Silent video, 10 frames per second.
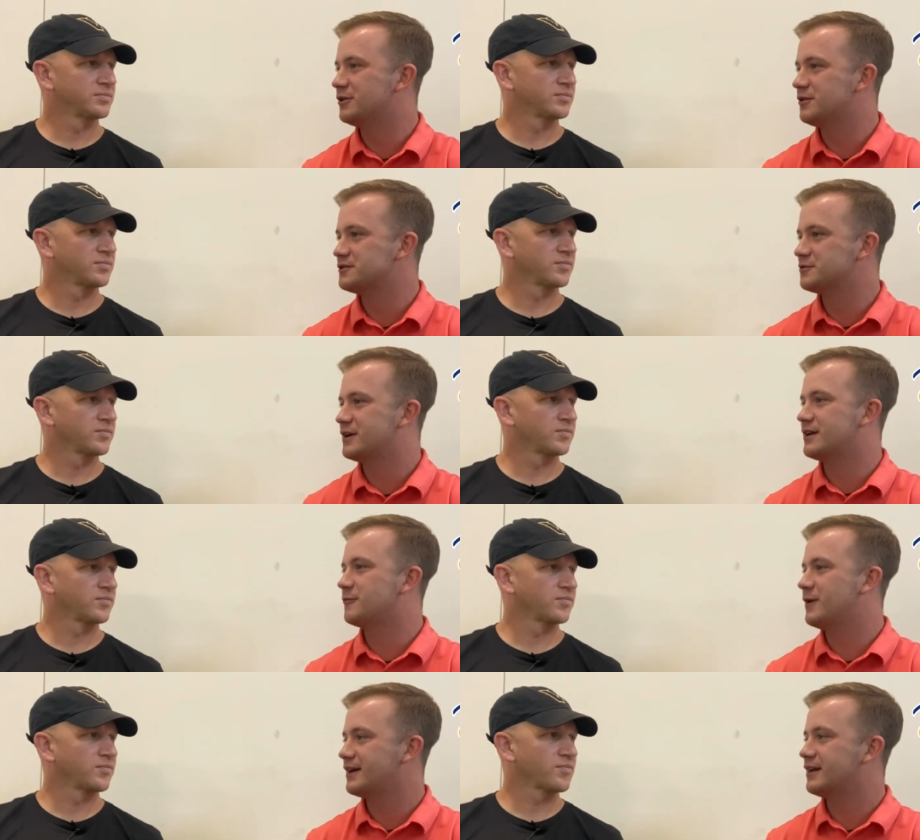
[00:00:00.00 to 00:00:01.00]
Speaker 1: but also kind
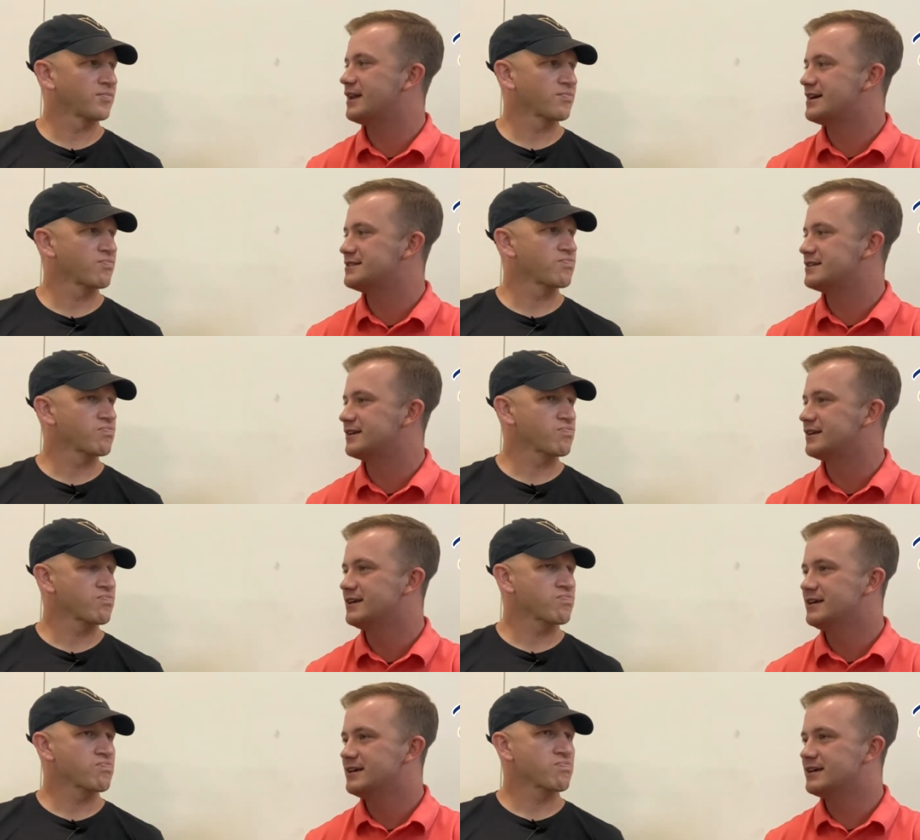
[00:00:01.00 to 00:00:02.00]
of recognizing
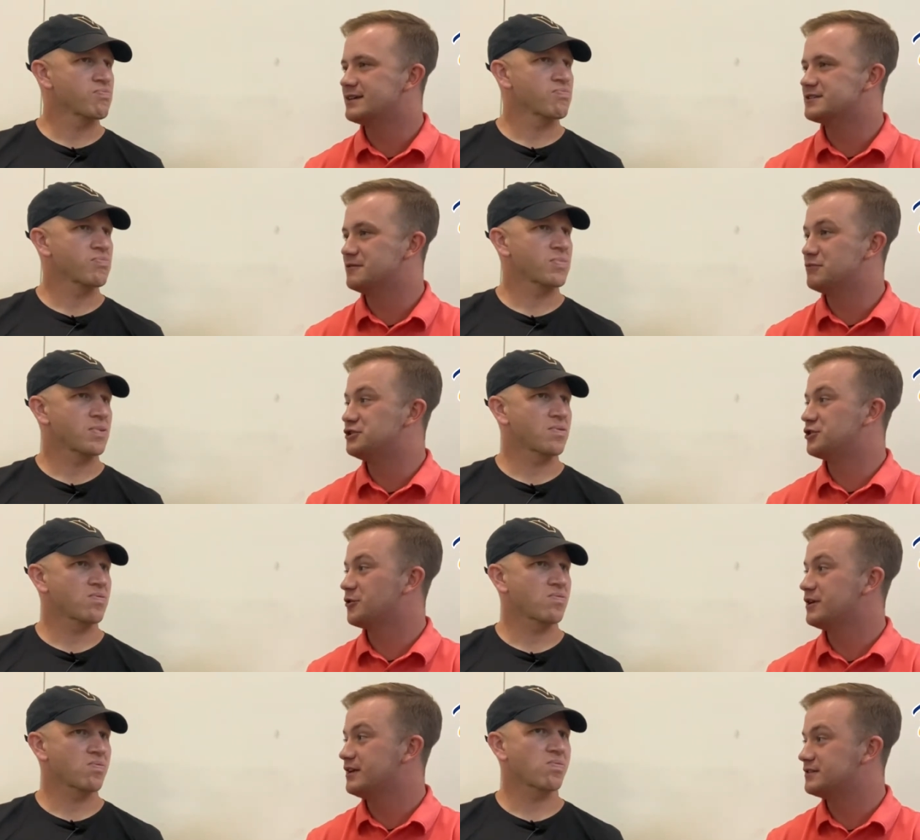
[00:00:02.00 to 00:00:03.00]
uh, some
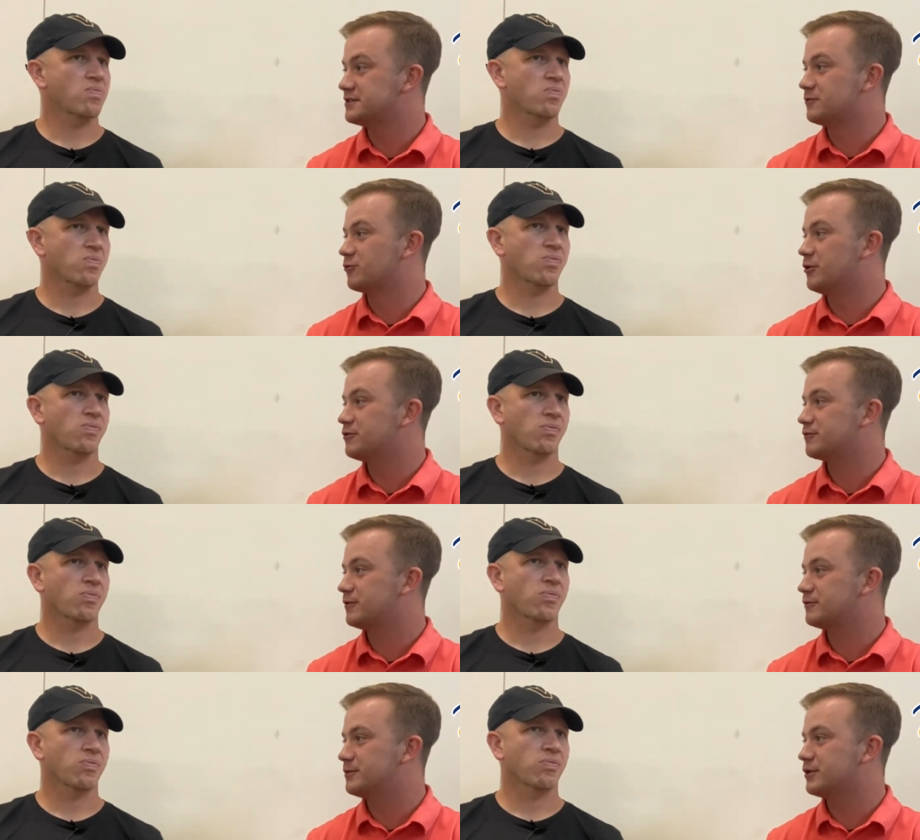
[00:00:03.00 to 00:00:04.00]
maturity and some growth
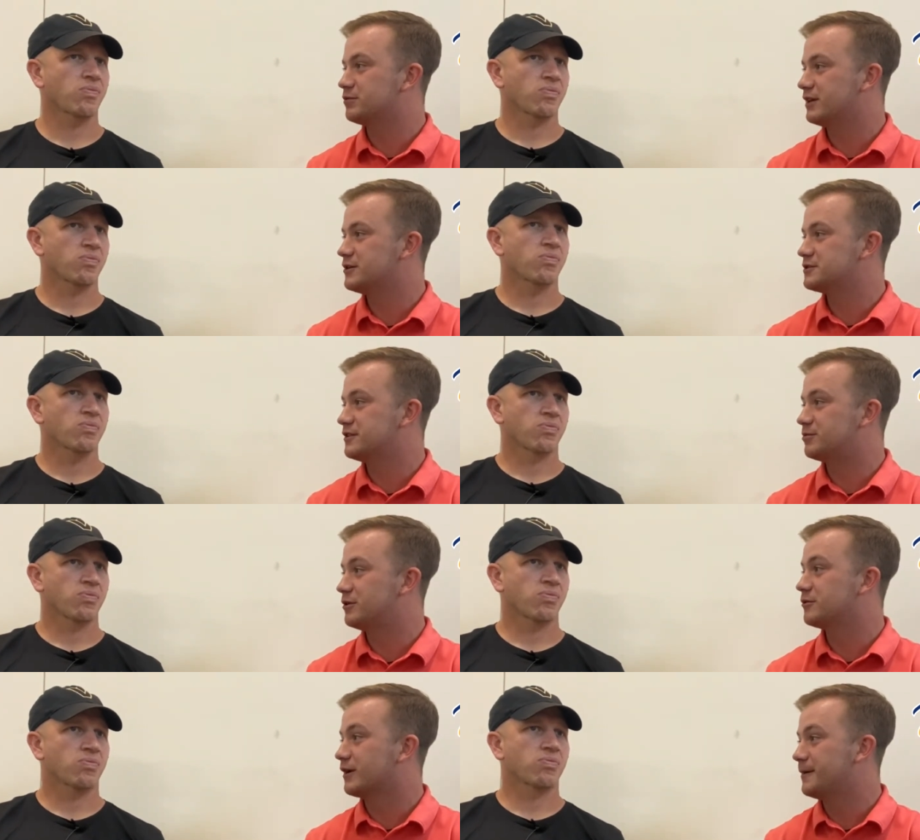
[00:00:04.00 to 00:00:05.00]
from, from your players in the
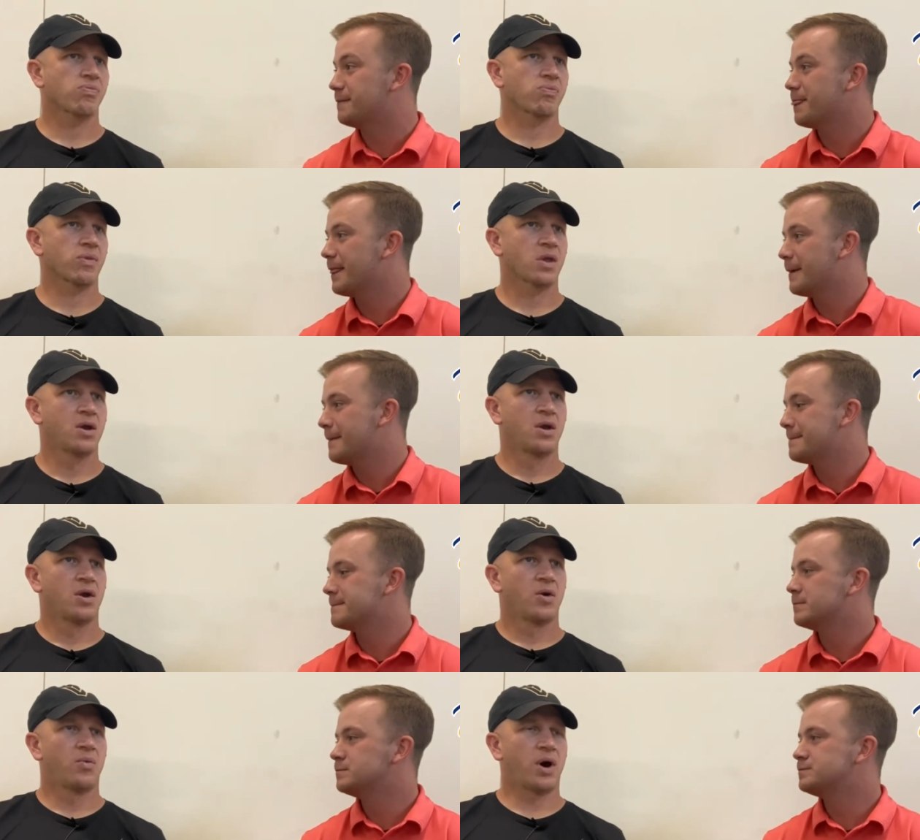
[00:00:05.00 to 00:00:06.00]
program?
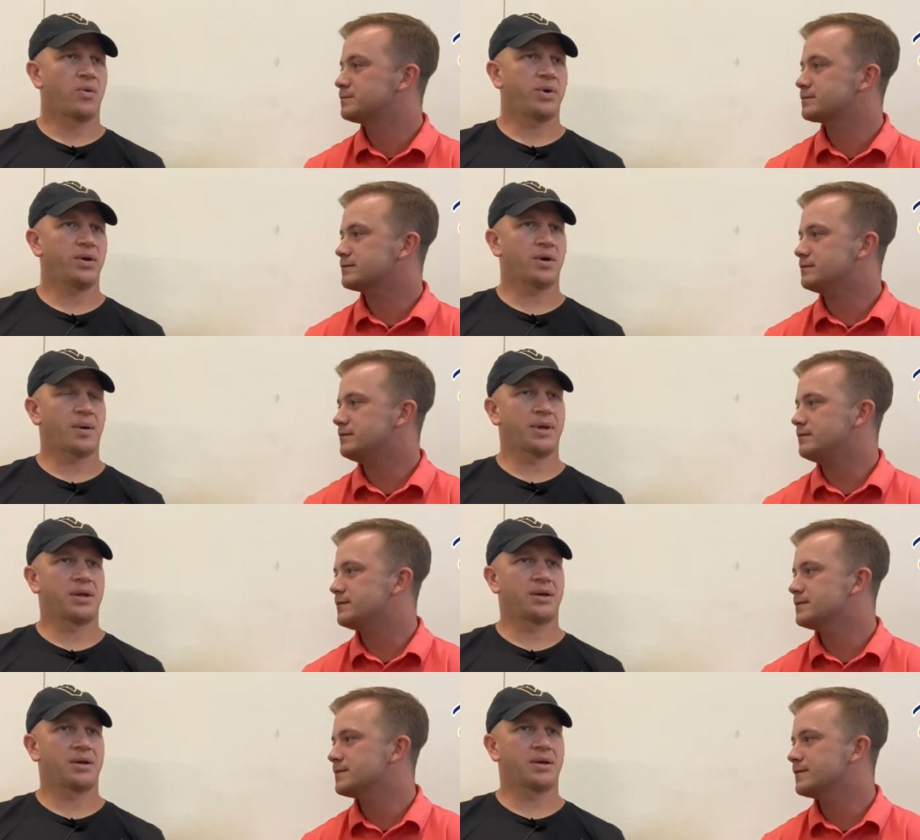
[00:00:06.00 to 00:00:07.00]
Speaker 2: Well, we, I
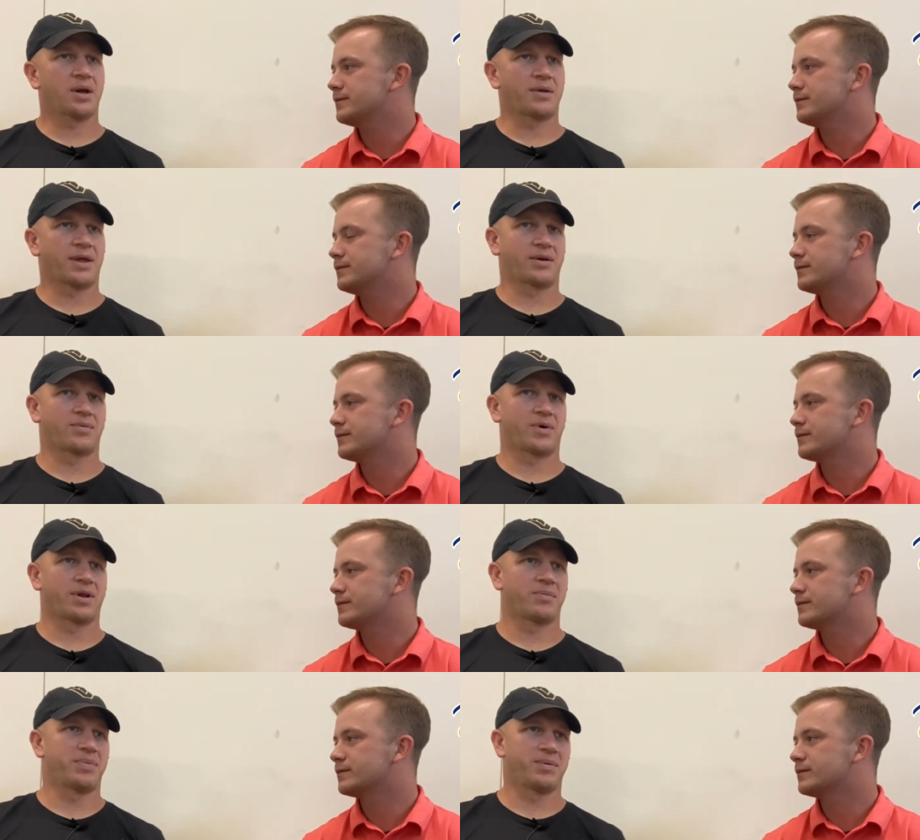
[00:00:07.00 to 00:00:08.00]
mean, I think
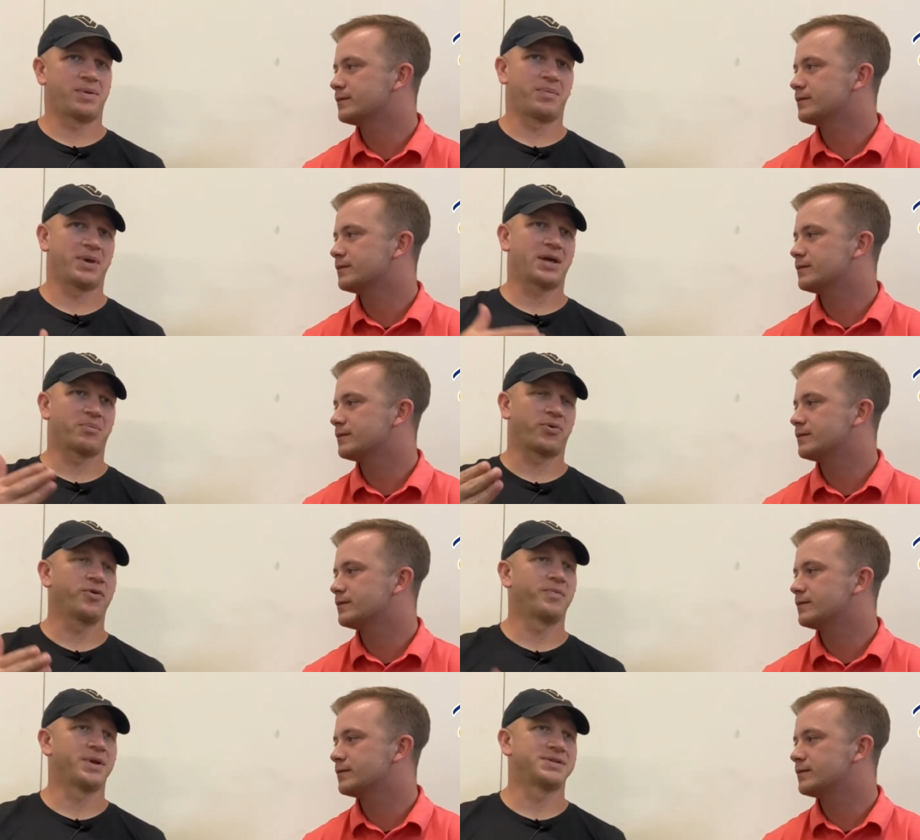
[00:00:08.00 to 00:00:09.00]
one of the, the big
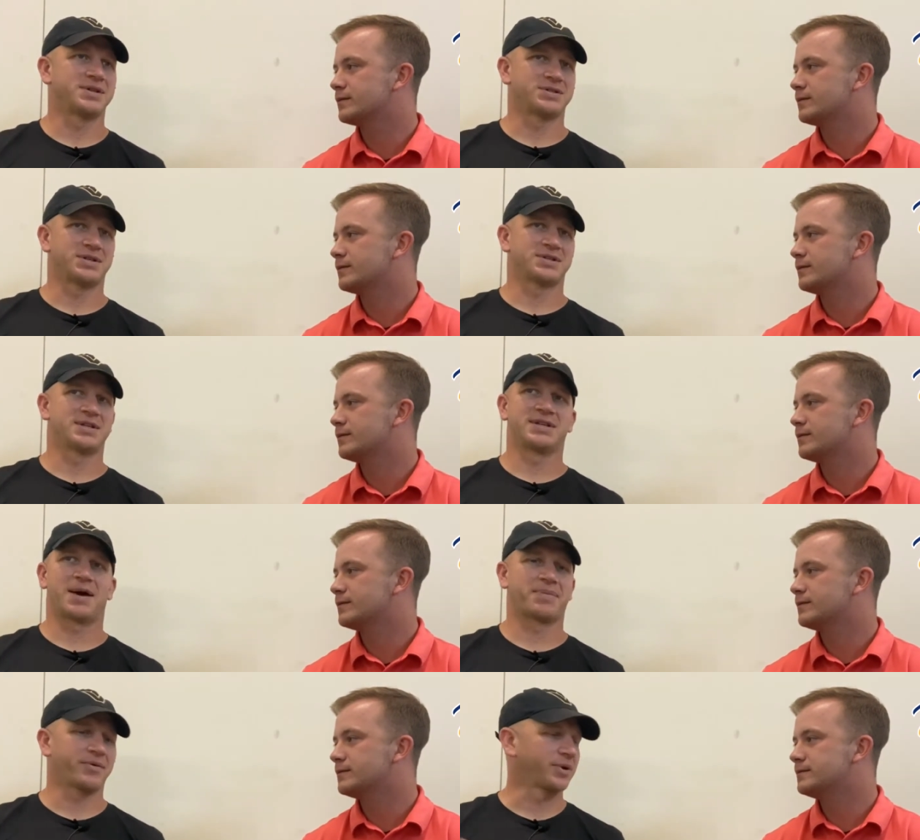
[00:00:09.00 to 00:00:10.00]
improvements is just the
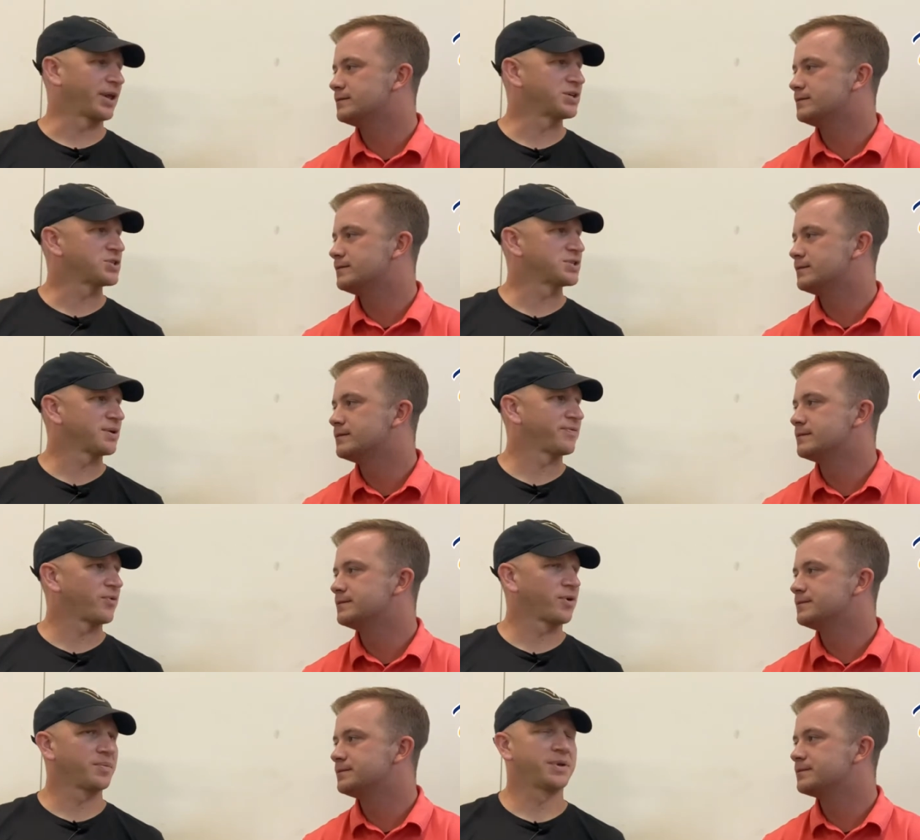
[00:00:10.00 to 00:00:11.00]
depth of relationship
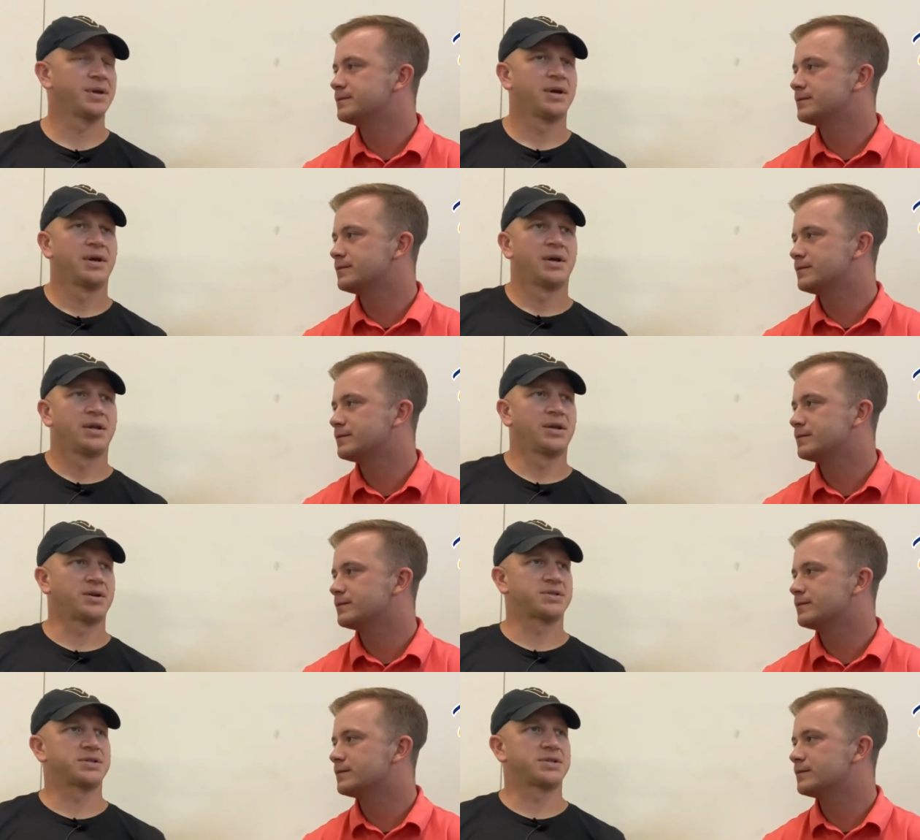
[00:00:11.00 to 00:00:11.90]
formed. There's,